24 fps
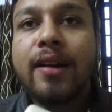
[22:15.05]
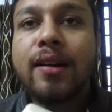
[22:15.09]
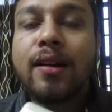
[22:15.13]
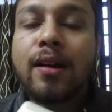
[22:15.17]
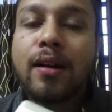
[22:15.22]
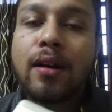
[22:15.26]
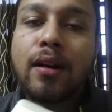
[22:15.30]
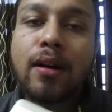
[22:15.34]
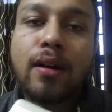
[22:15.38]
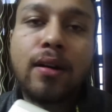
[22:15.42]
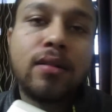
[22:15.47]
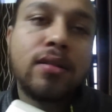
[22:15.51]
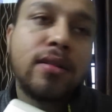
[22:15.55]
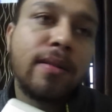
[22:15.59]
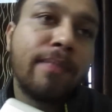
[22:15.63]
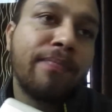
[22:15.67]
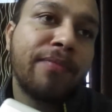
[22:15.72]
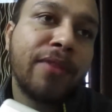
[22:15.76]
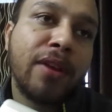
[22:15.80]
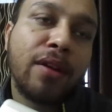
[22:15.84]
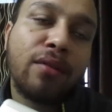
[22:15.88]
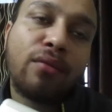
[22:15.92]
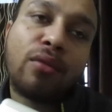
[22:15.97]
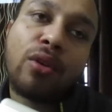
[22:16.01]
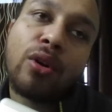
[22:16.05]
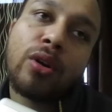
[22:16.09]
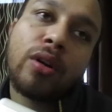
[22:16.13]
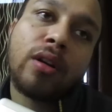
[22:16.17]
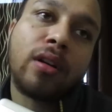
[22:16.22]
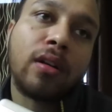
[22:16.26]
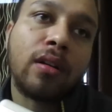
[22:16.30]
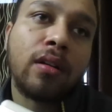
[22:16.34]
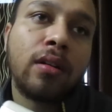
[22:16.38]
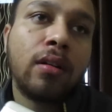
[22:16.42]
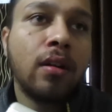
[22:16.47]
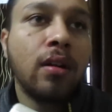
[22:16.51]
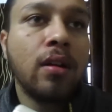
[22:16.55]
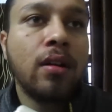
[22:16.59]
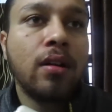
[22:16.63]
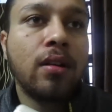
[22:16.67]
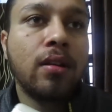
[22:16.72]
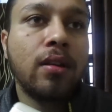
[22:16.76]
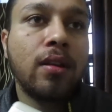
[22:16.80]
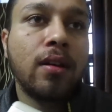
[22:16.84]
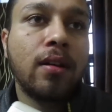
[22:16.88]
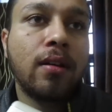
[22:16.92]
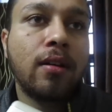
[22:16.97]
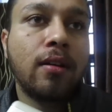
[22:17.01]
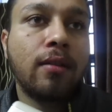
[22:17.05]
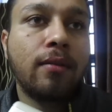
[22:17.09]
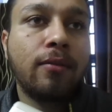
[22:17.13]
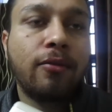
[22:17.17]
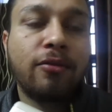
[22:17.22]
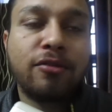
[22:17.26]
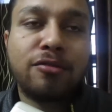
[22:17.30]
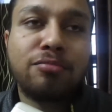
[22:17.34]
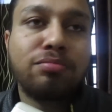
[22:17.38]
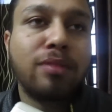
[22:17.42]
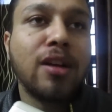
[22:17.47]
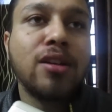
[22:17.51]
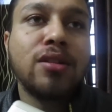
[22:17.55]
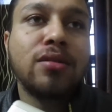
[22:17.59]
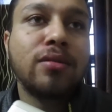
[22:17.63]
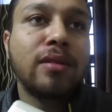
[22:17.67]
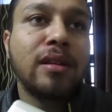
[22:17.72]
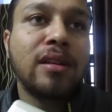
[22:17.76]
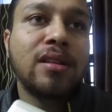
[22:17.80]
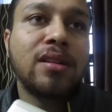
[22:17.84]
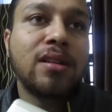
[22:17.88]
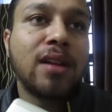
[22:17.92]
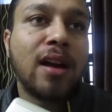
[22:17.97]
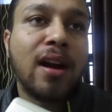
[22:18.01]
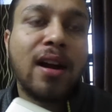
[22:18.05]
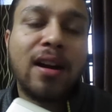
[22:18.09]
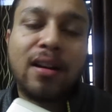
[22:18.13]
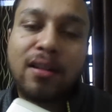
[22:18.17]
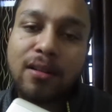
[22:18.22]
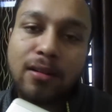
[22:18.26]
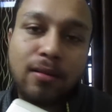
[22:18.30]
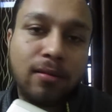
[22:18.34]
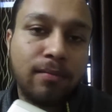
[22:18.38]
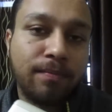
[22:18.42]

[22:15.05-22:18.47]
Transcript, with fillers: colored something water, the sponge will start